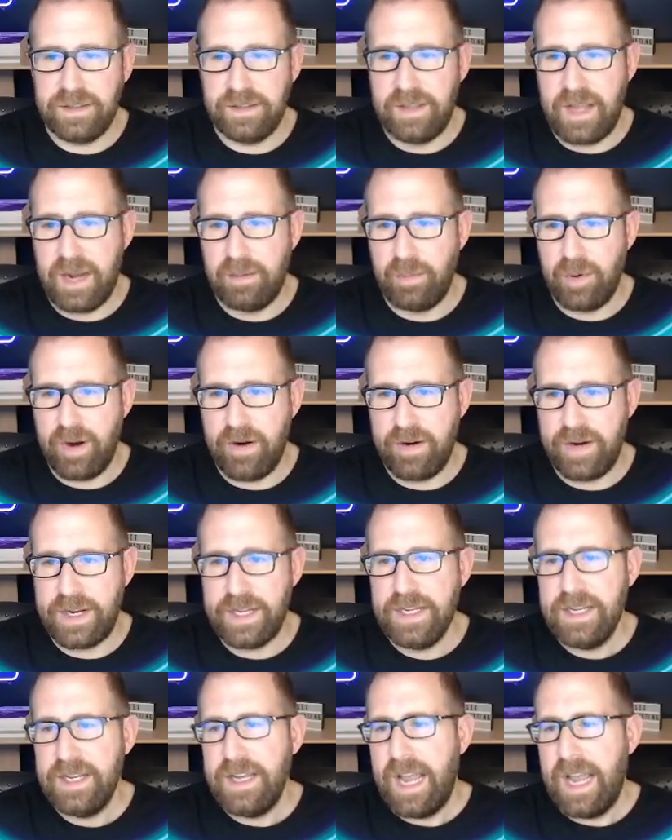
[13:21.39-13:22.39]
library,
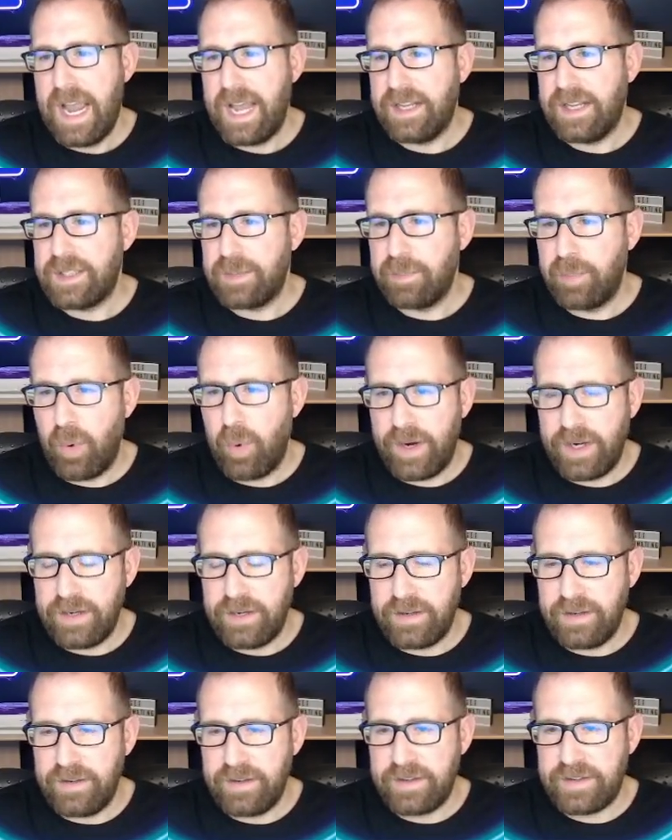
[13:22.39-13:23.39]
and it's pointed
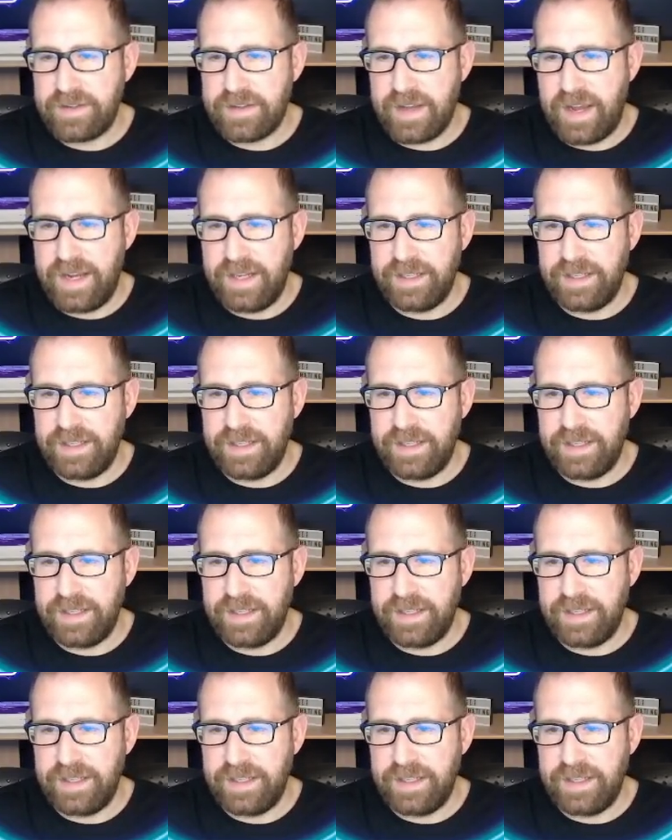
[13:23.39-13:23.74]
to the site